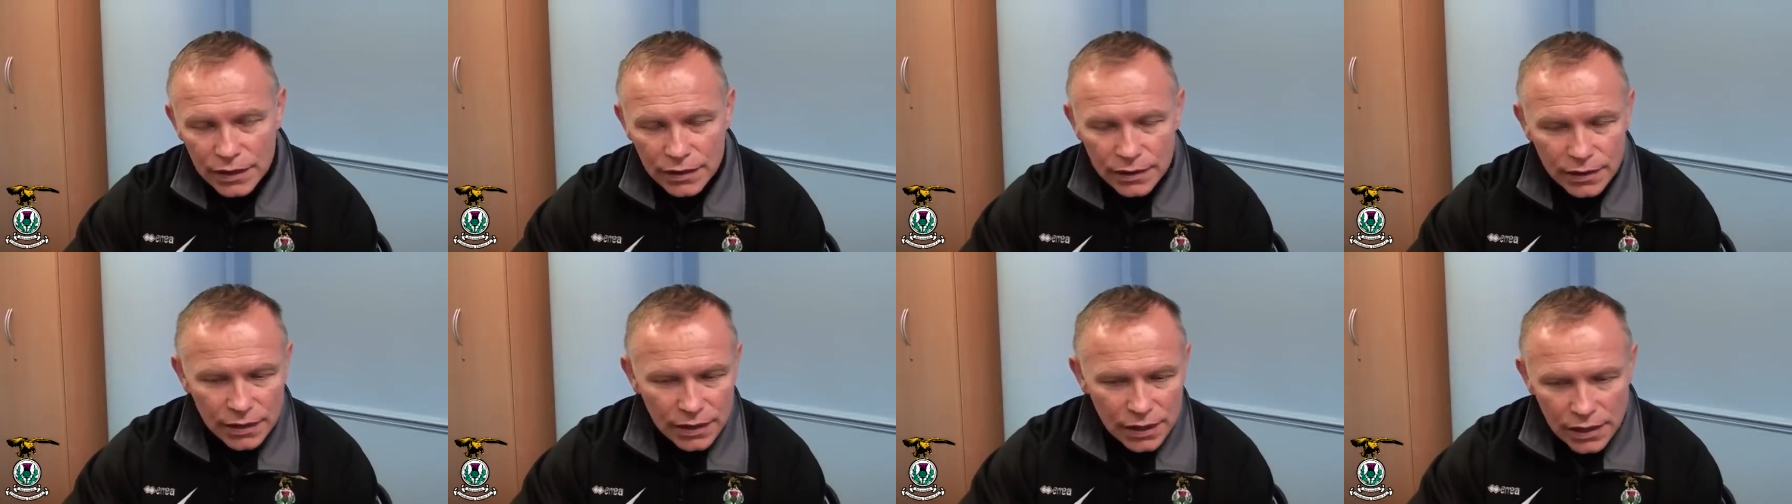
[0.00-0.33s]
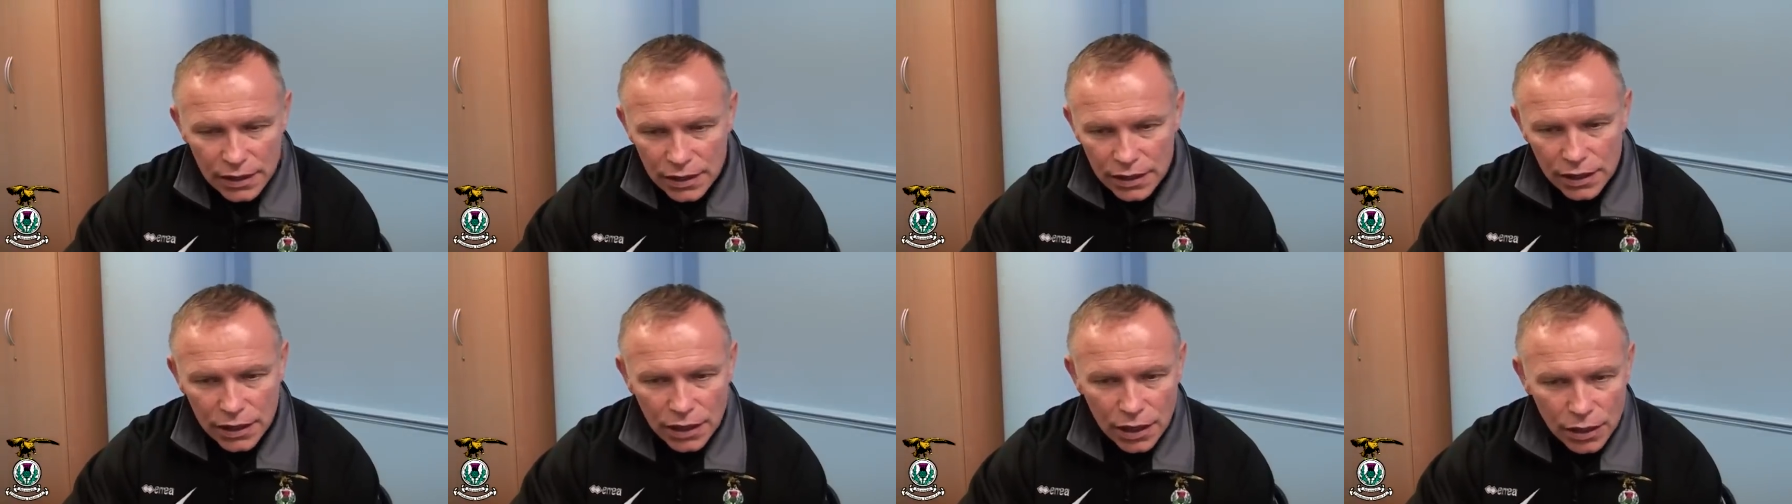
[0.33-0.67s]
and
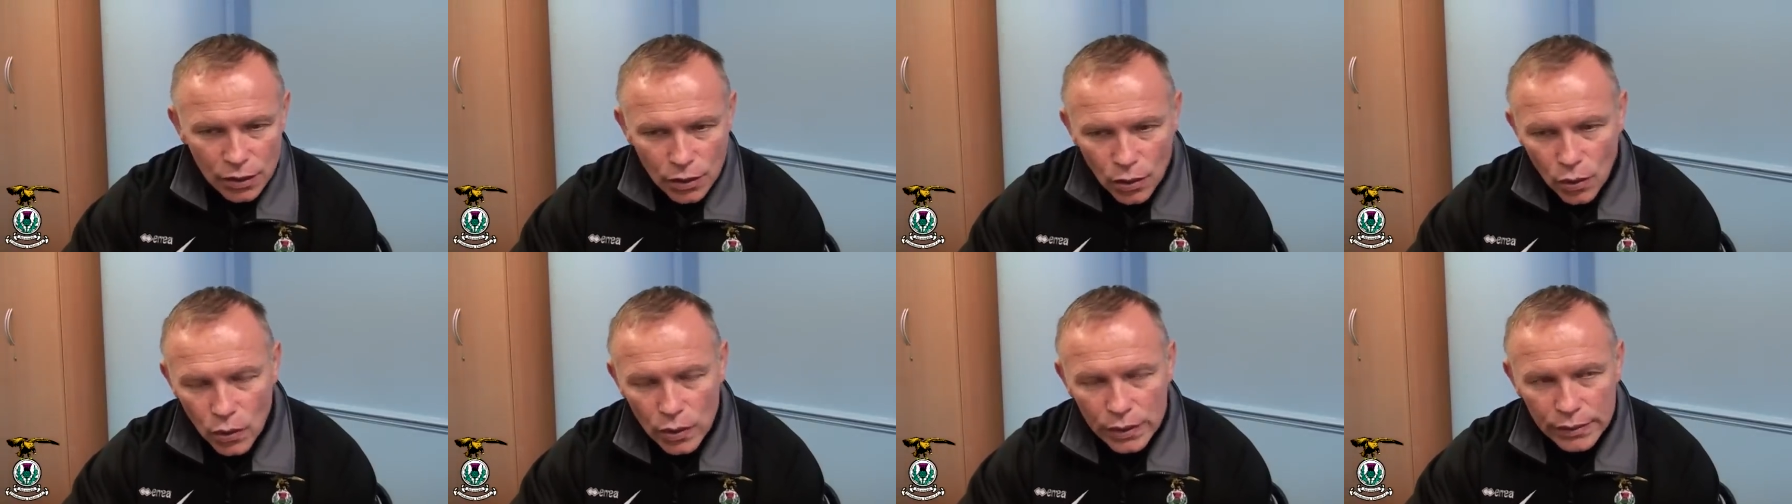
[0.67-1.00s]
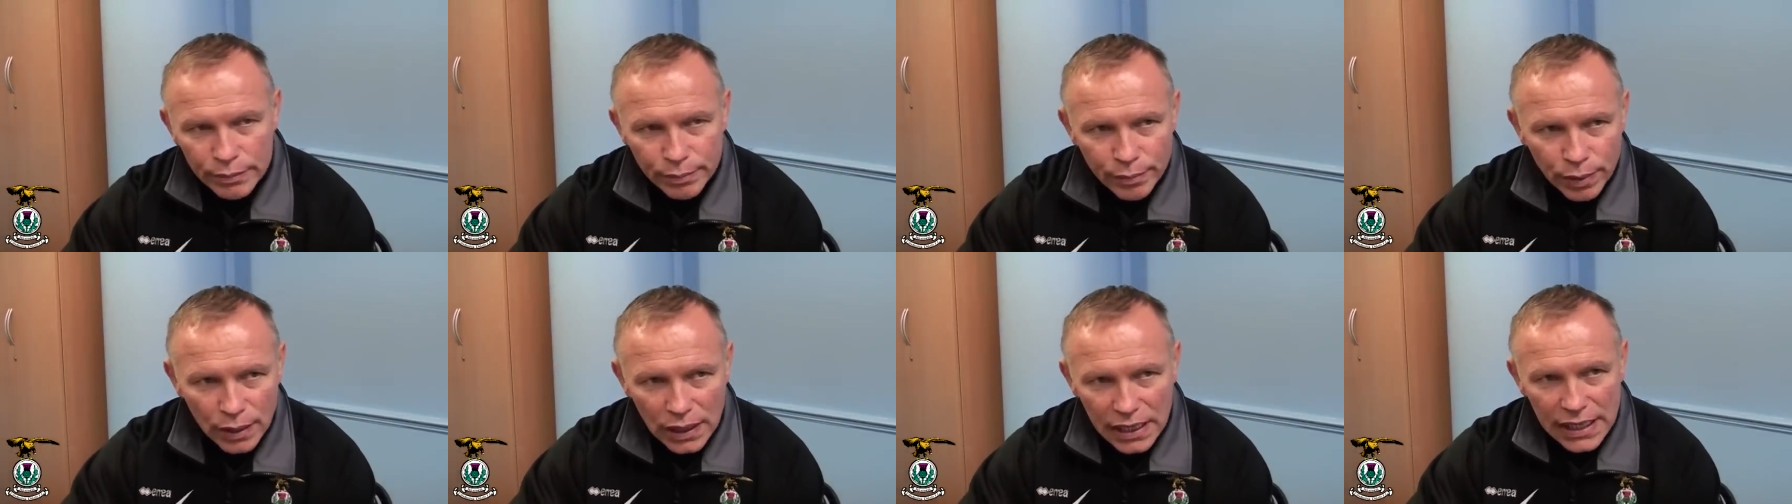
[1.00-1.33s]
they can go
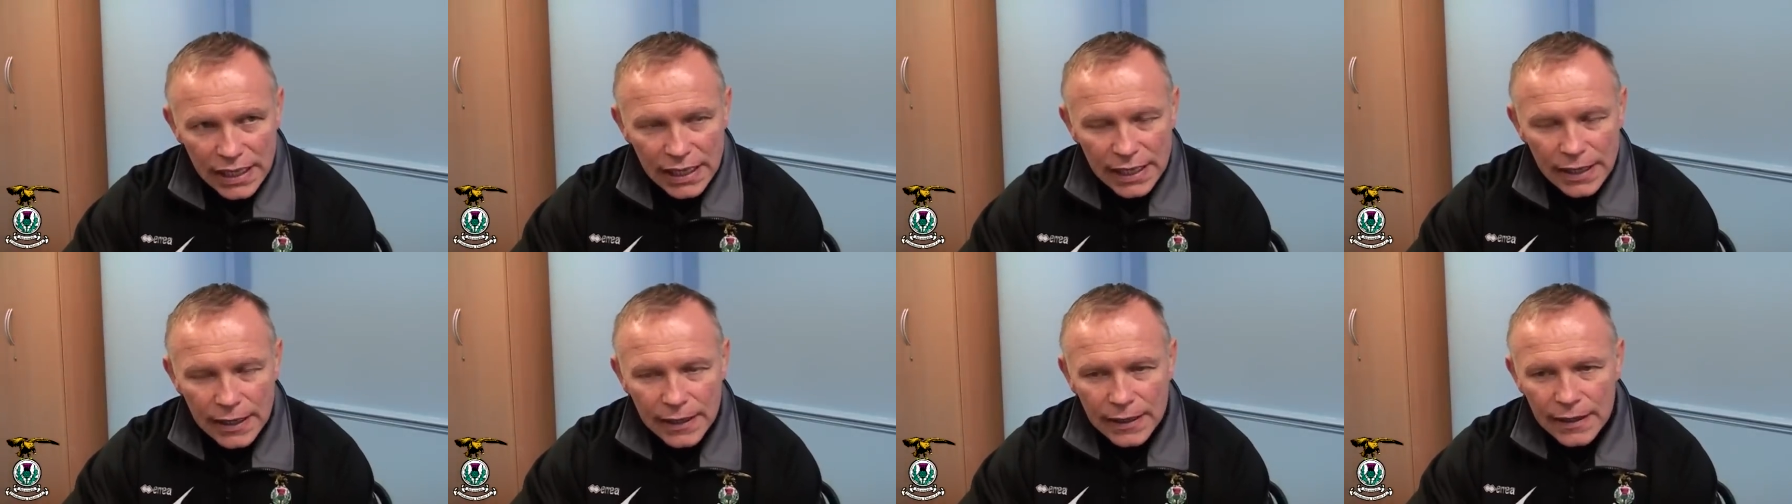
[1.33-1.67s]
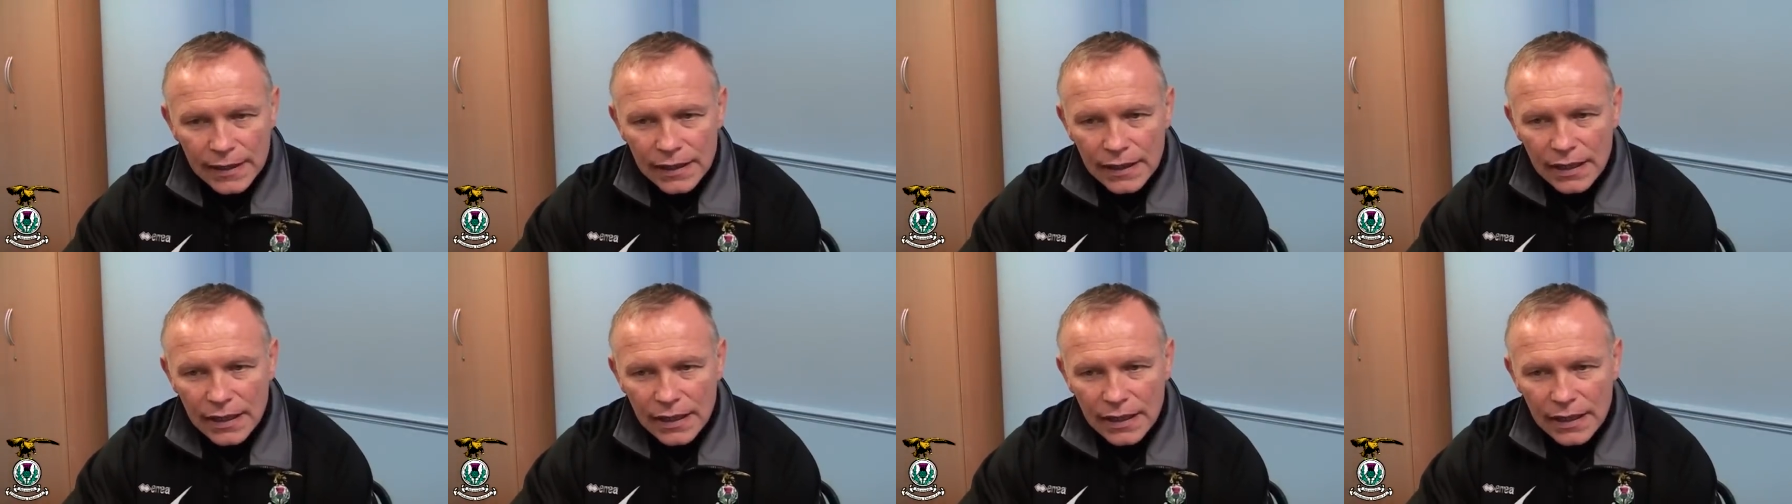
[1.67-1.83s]
and play,